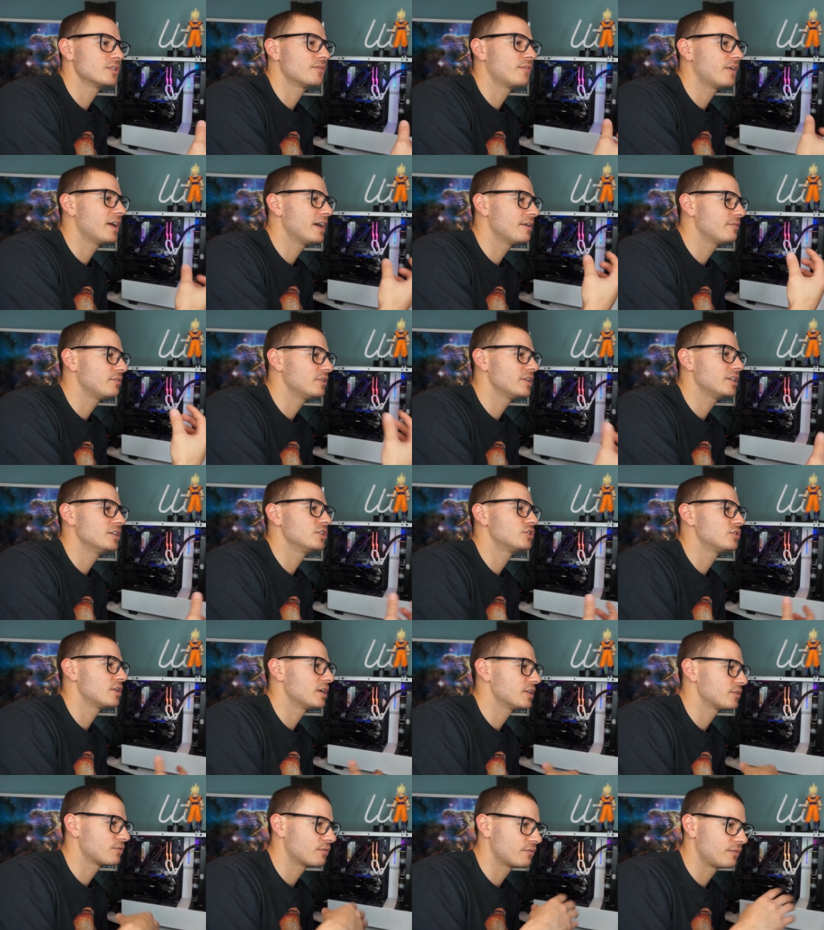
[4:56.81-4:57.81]
If I ever need to
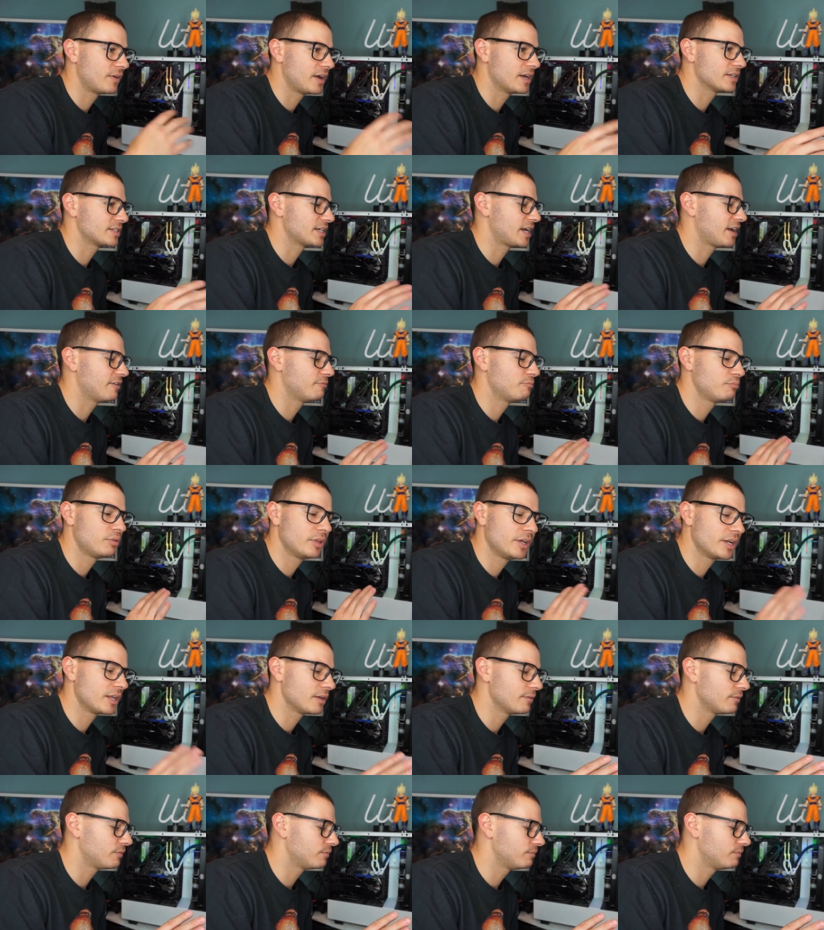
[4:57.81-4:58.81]
transfer files, I have
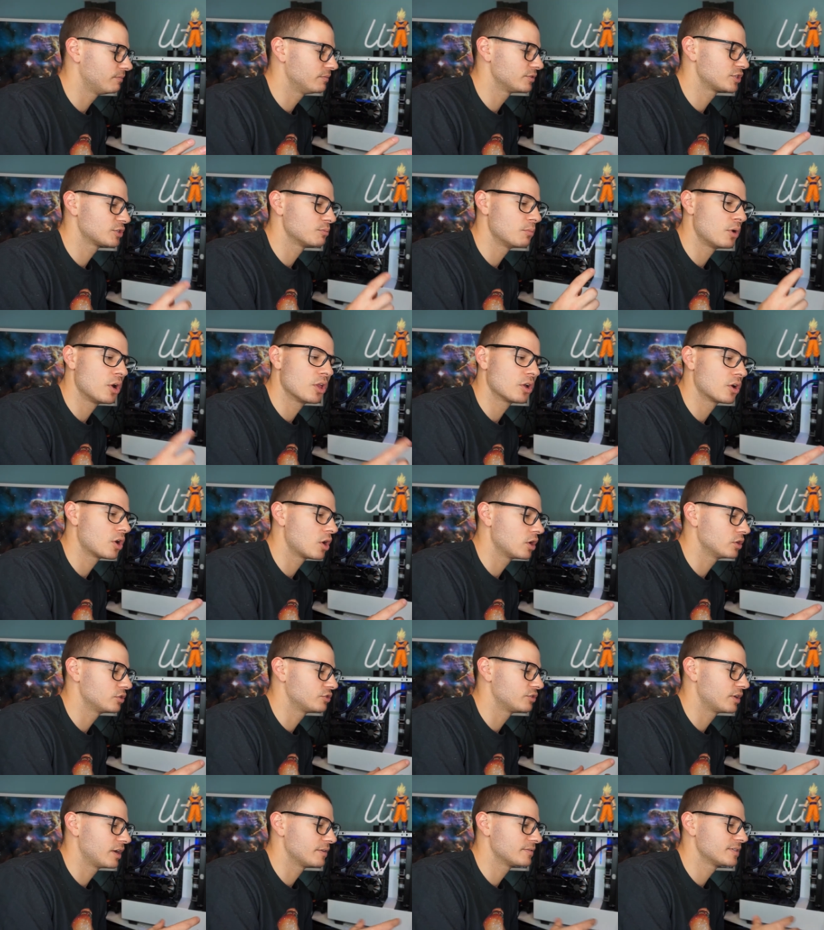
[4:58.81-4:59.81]
plenty of smaller
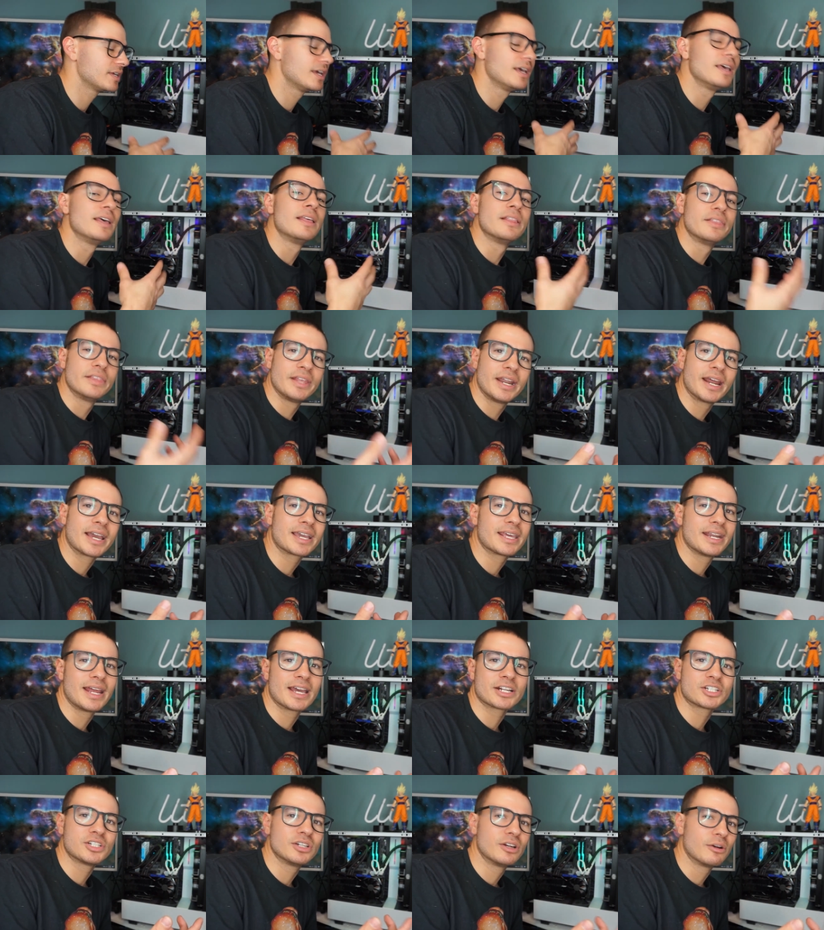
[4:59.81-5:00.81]
hard drives that I can
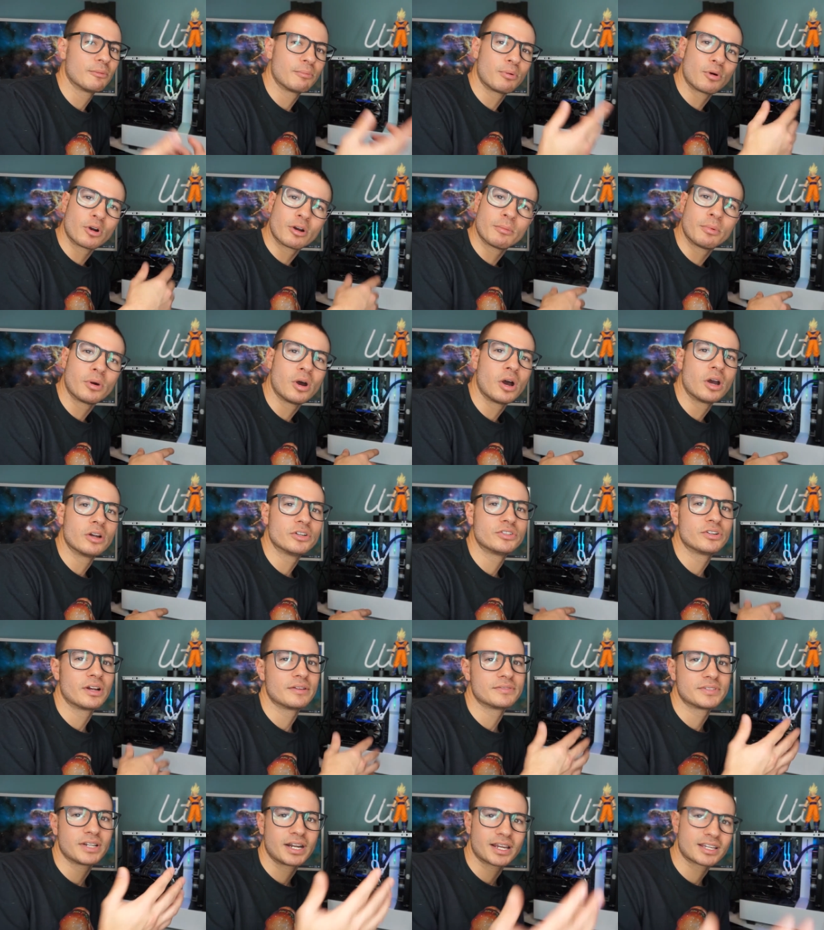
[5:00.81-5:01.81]
actually, or portable hard
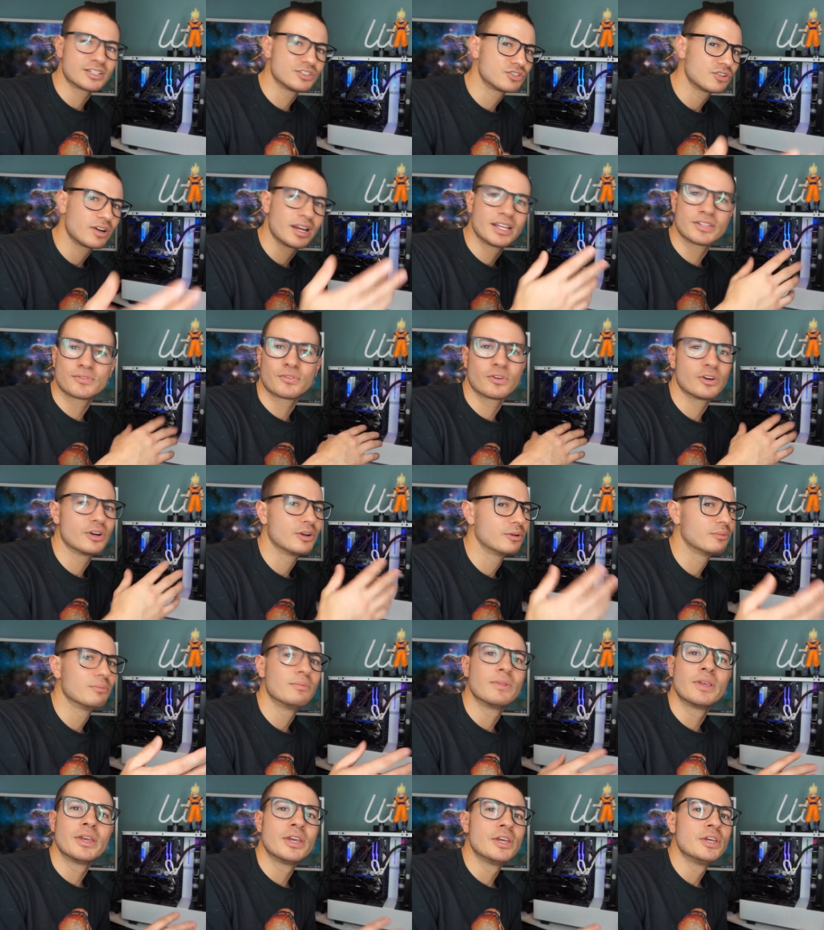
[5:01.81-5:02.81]
drives that I can transfer,
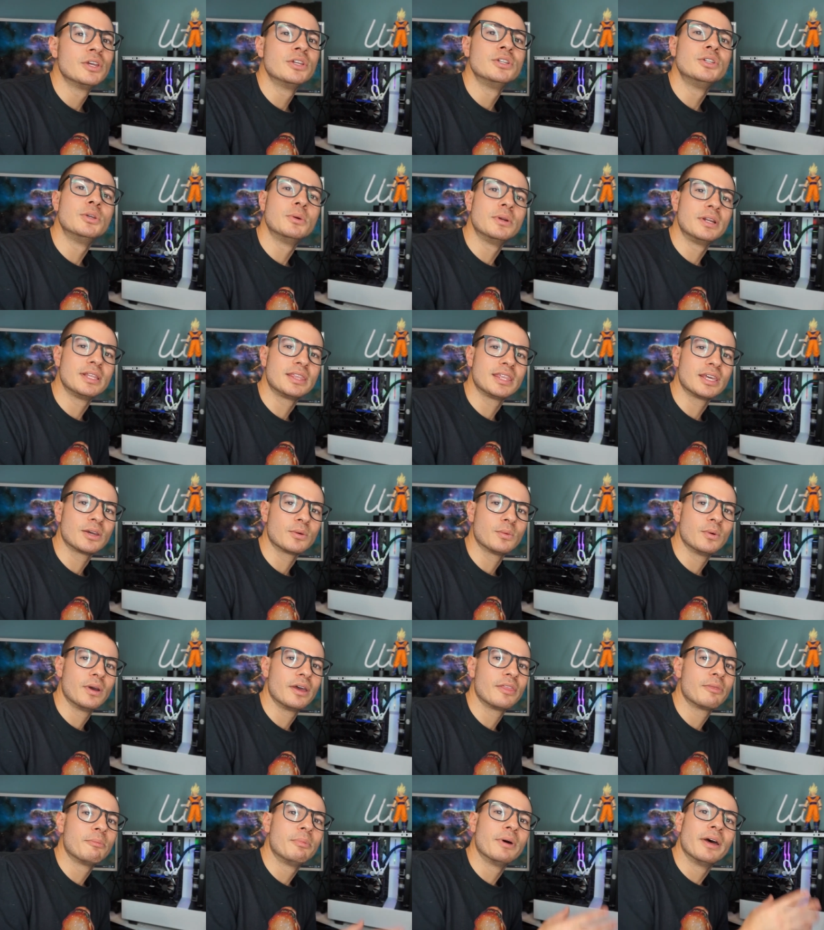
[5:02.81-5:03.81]
do anything
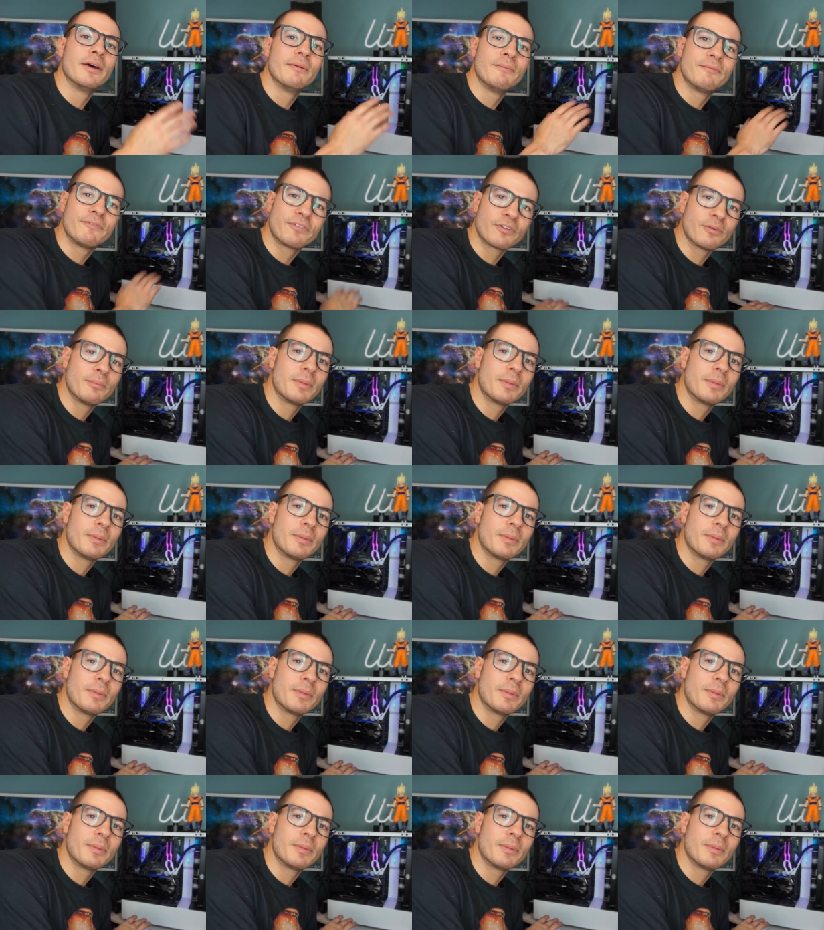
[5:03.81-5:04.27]
with. But for